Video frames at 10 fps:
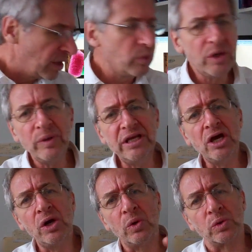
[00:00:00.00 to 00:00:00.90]
What do we
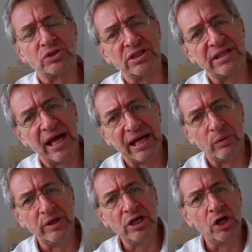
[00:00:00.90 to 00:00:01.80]
know today?
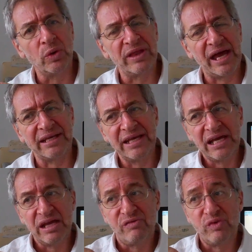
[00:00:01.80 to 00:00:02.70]
We know that
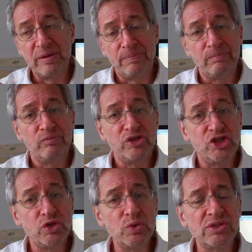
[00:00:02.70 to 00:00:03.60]
if we
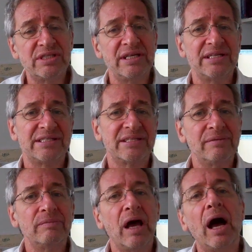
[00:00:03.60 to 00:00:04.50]
use
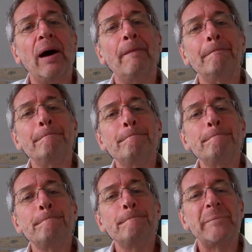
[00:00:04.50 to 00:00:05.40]
this
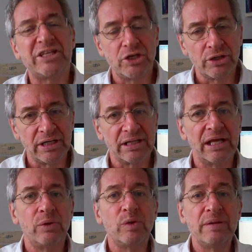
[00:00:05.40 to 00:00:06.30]
material
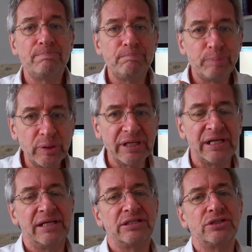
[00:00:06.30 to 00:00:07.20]
and we put it
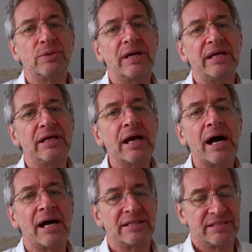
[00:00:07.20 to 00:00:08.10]
into a
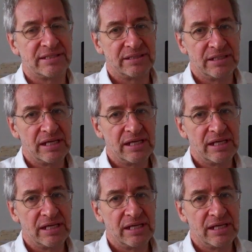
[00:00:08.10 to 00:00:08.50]
gut,